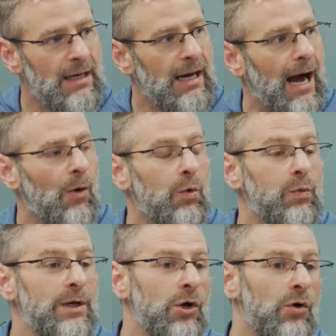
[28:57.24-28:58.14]
How would
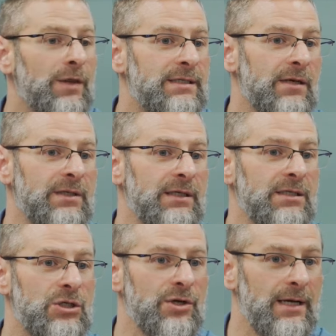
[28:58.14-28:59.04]
we know that something
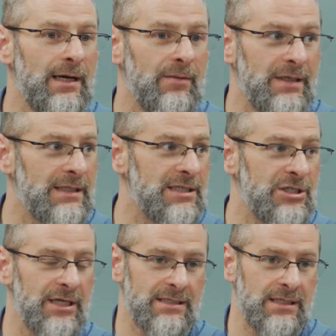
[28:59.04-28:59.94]
is Sunnah because the
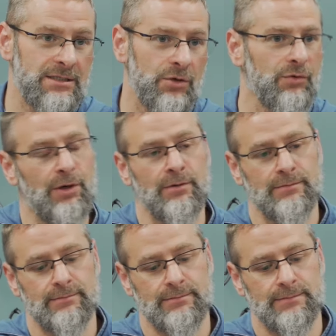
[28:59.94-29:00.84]
Sheikh said so? No,
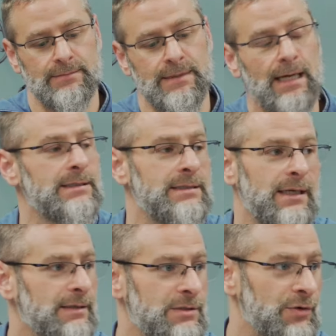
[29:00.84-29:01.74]
that is
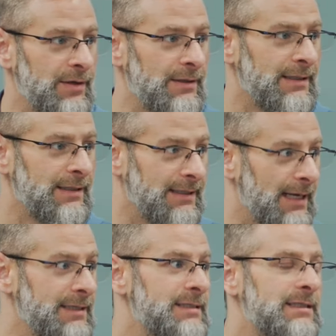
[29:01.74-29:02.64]
not the Sunnah.
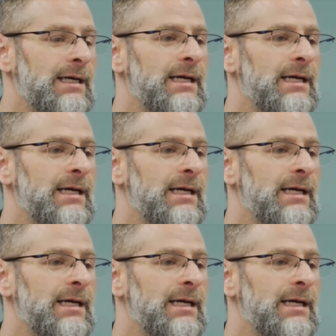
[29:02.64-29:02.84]
That is